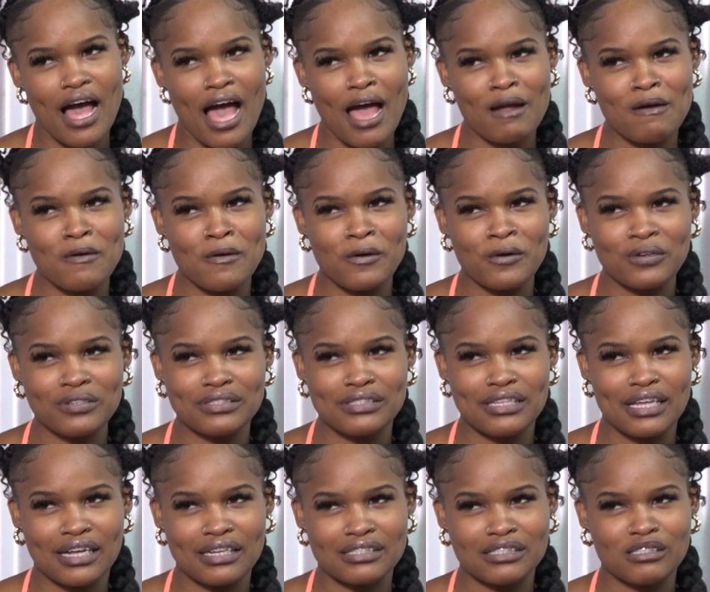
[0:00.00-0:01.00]
I wrote
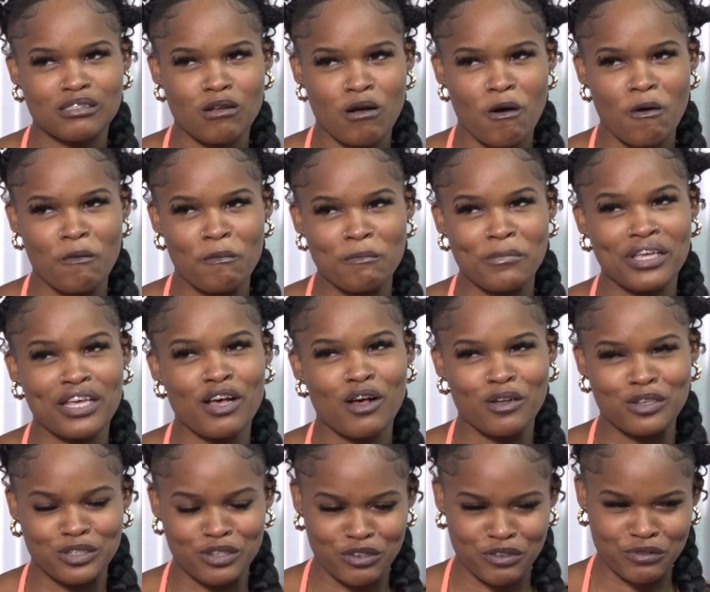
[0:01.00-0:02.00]
that song
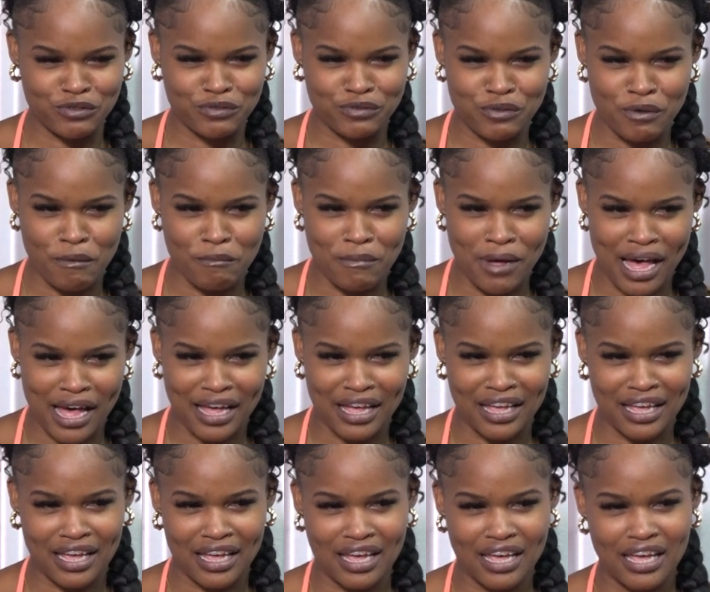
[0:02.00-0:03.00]
because of
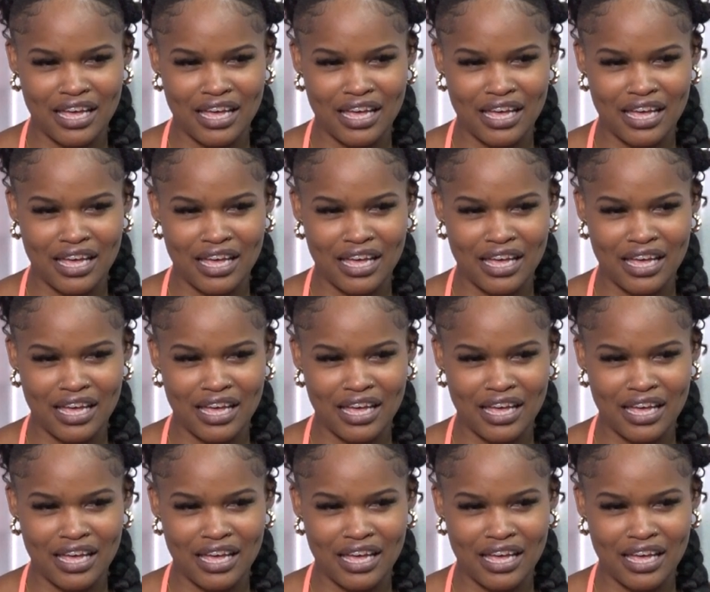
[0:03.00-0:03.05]
my